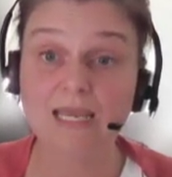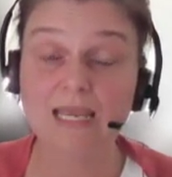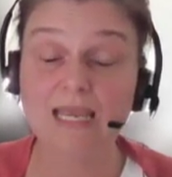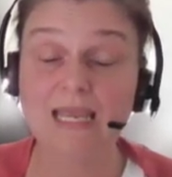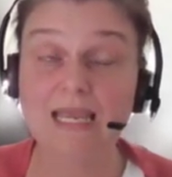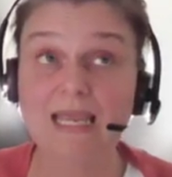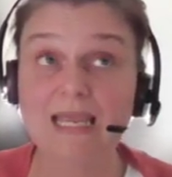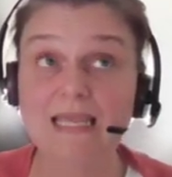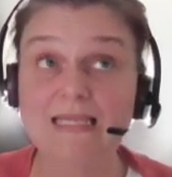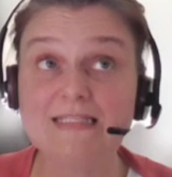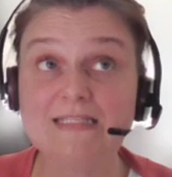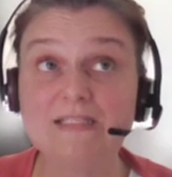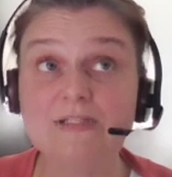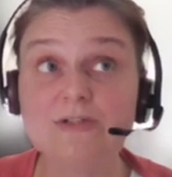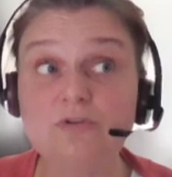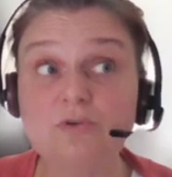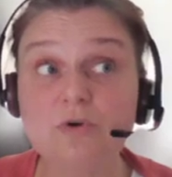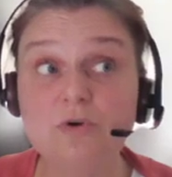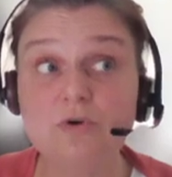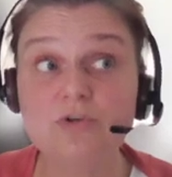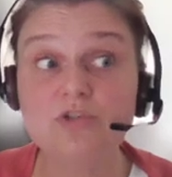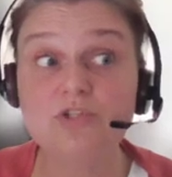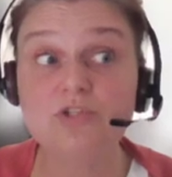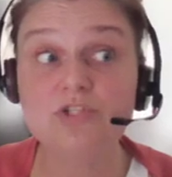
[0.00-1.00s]
It's
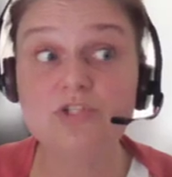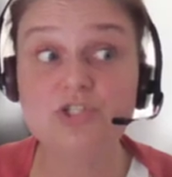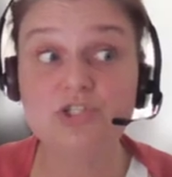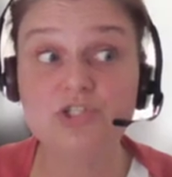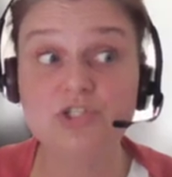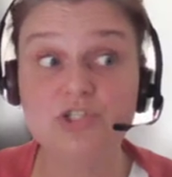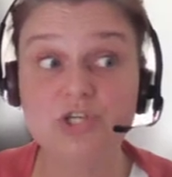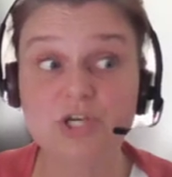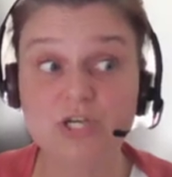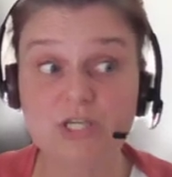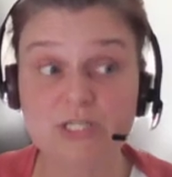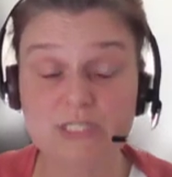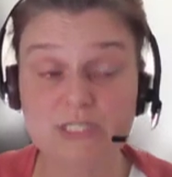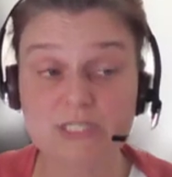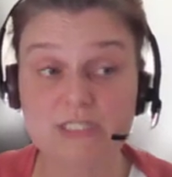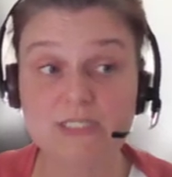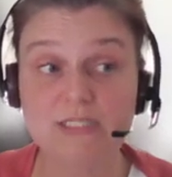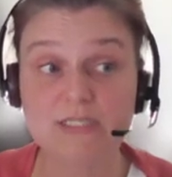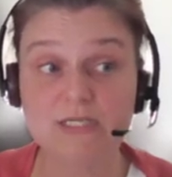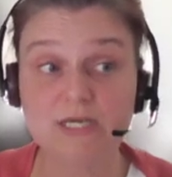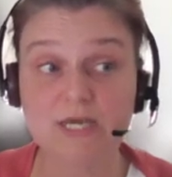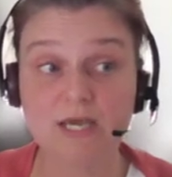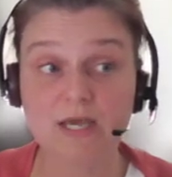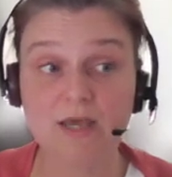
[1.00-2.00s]
not
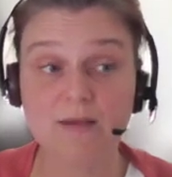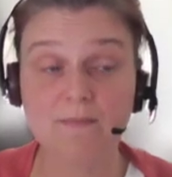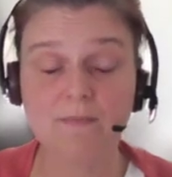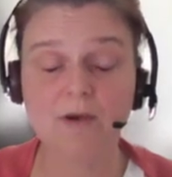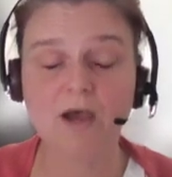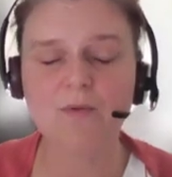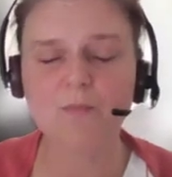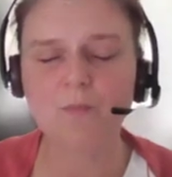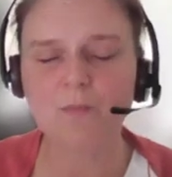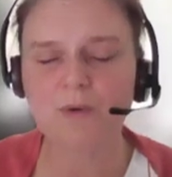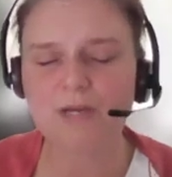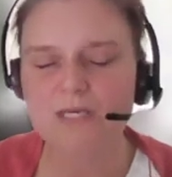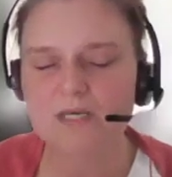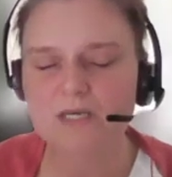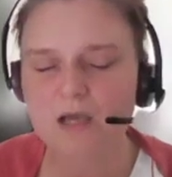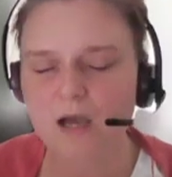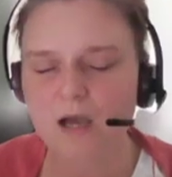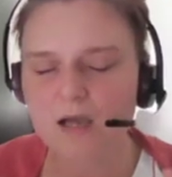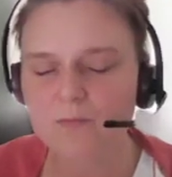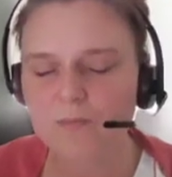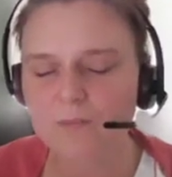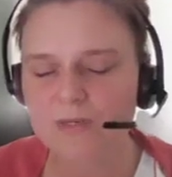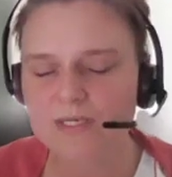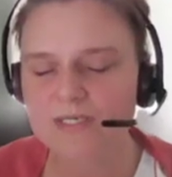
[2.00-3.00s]
just we
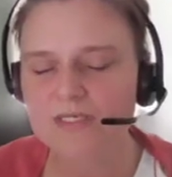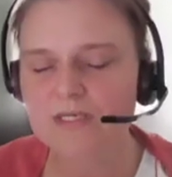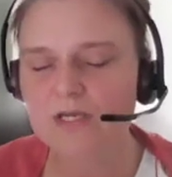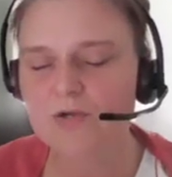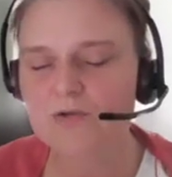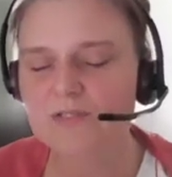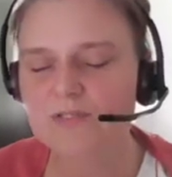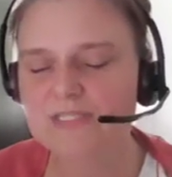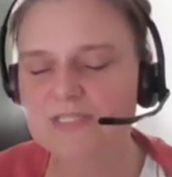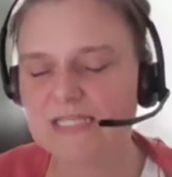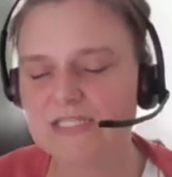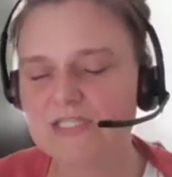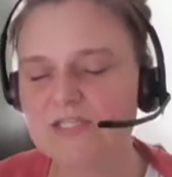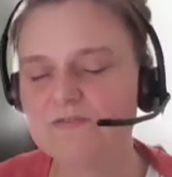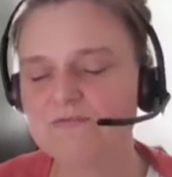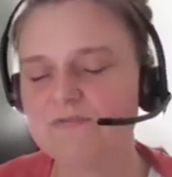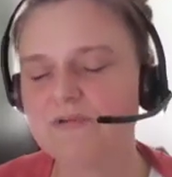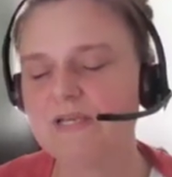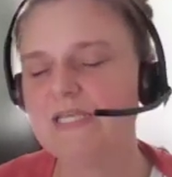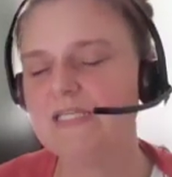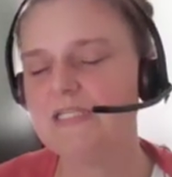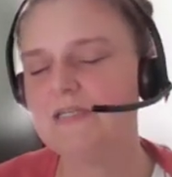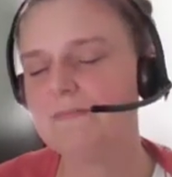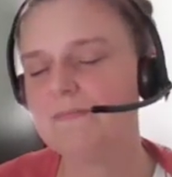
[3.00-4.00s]
know
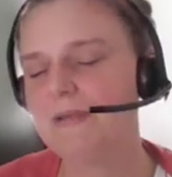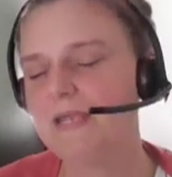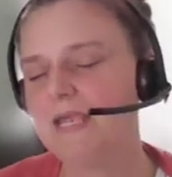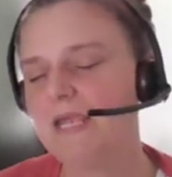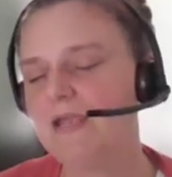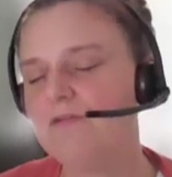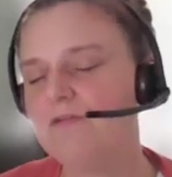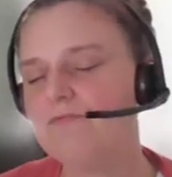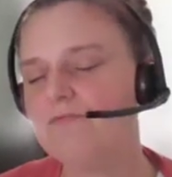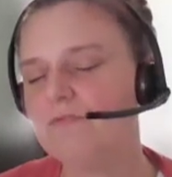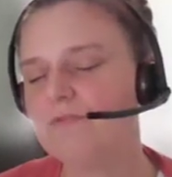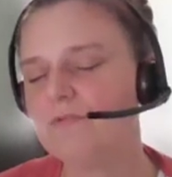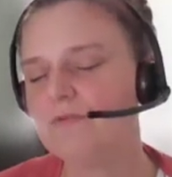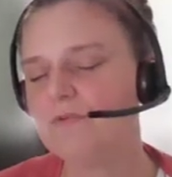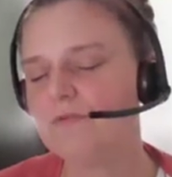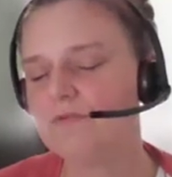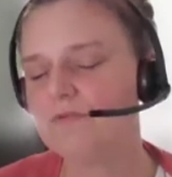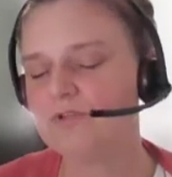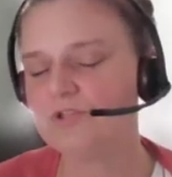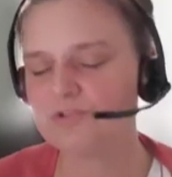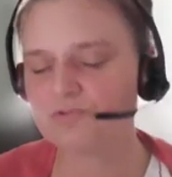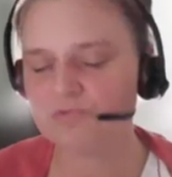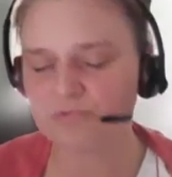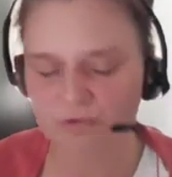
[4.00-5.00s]
sensory to be
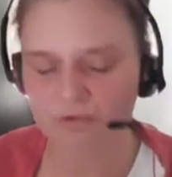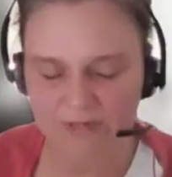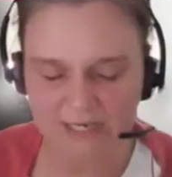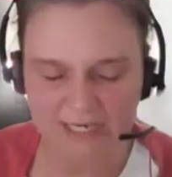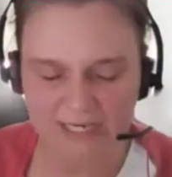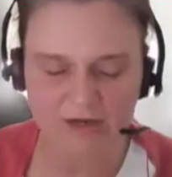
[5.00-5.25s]
strongly